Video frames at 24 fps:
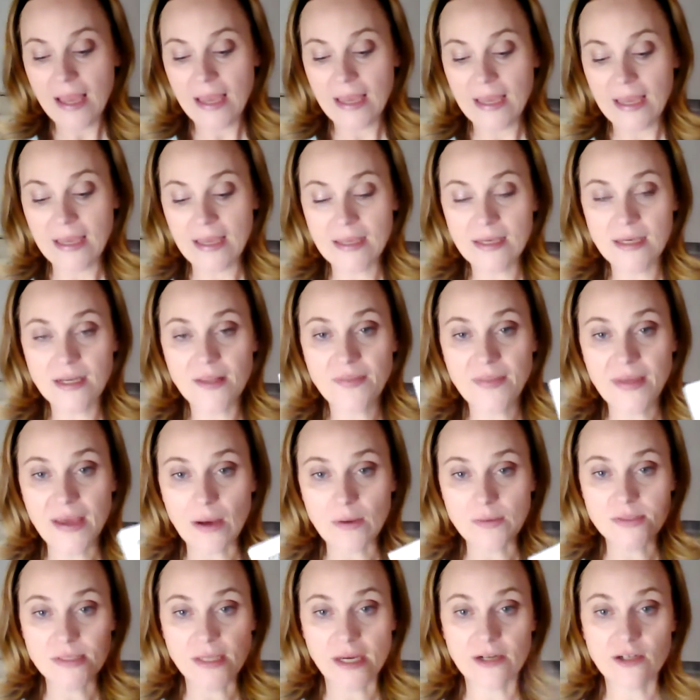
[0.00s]
in The
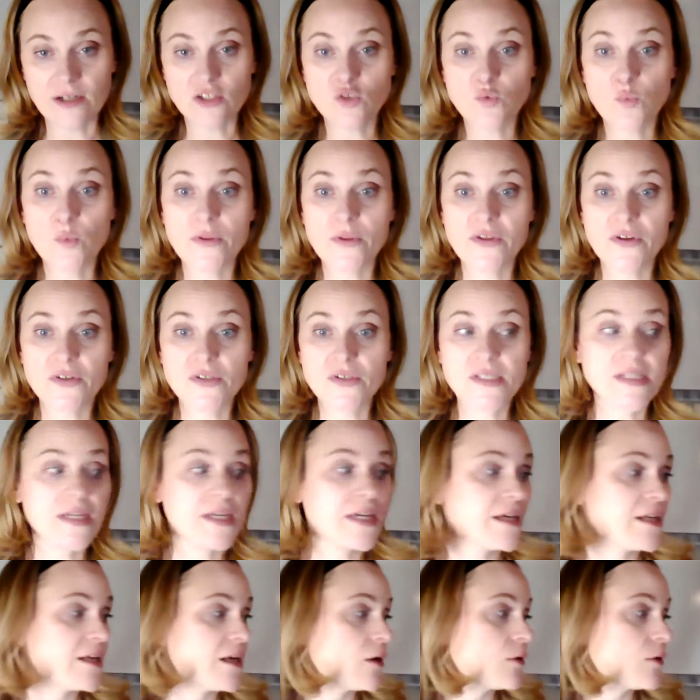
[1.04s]
Outsiders with your
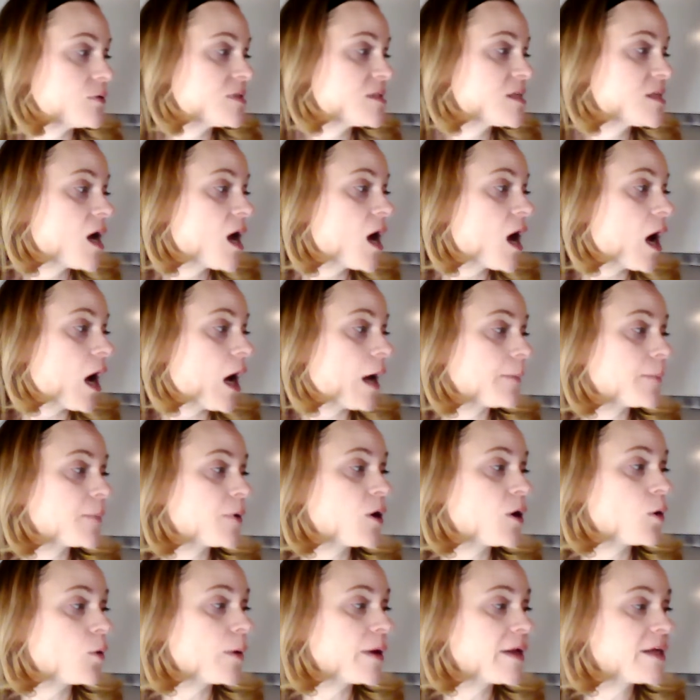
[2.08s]
sticky notes. I'm
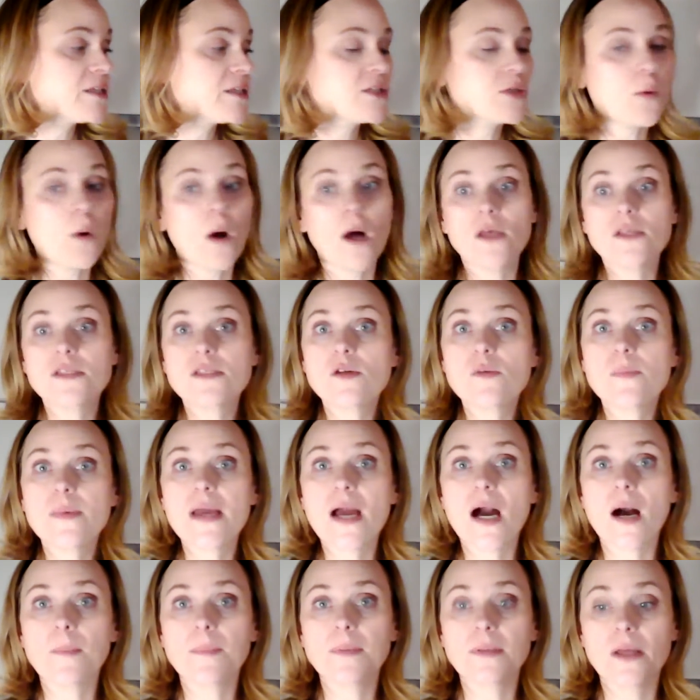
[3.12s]
going to also be
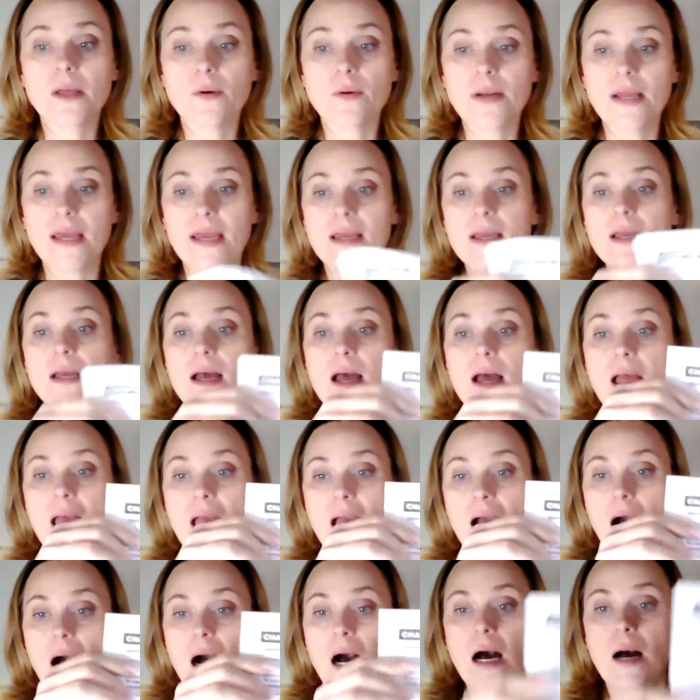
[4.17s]
uploading
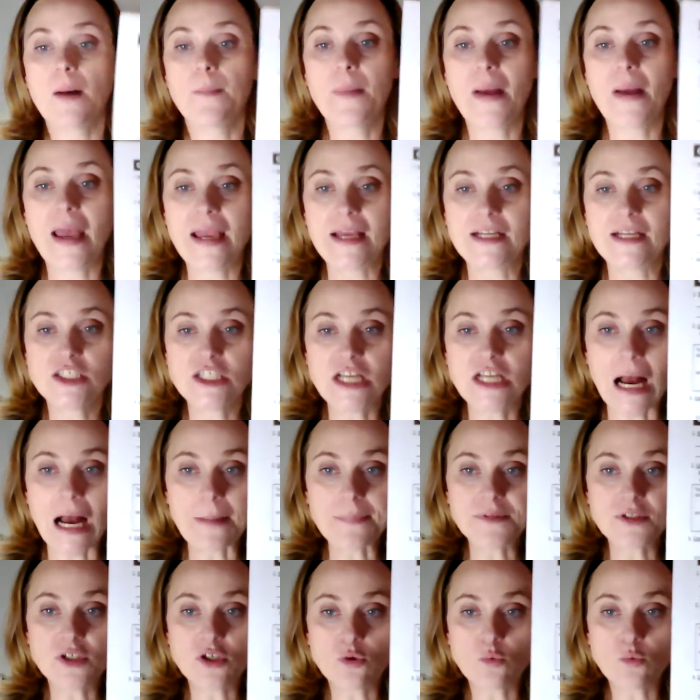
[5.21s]
a
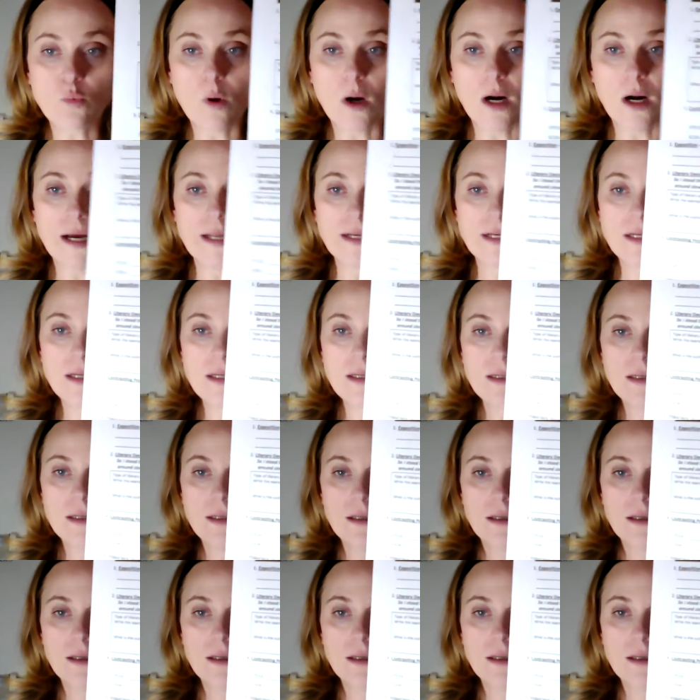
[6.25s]
chapter 1